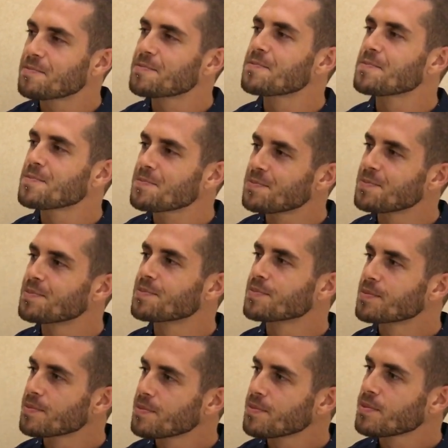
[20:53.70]

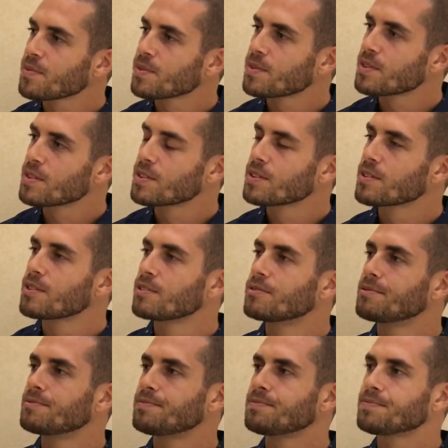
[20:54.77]

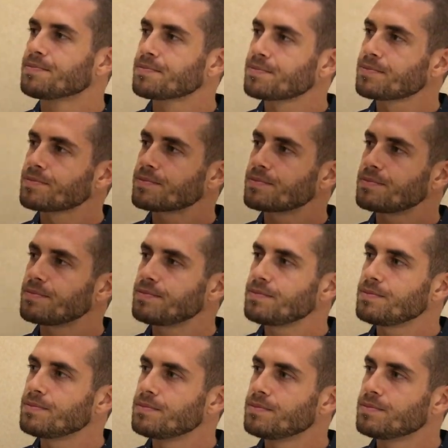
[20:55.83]

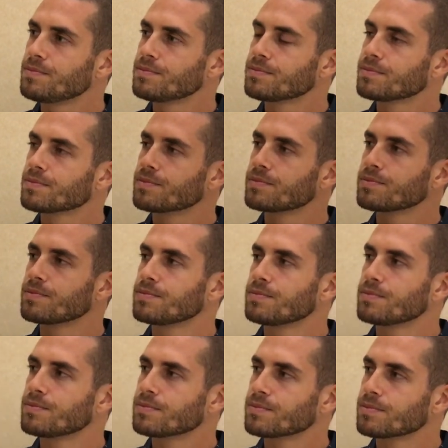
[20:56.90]

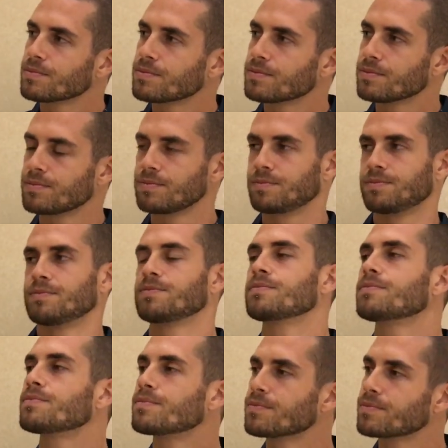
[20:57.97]

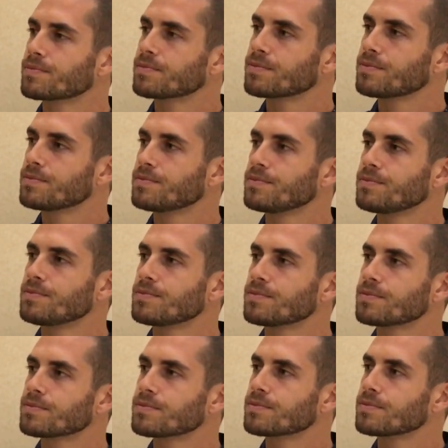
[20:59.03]

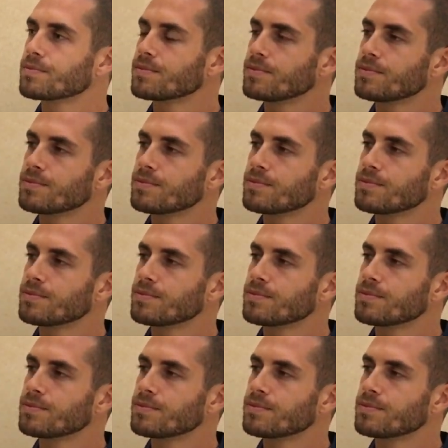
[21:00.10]
The person shown says nothing.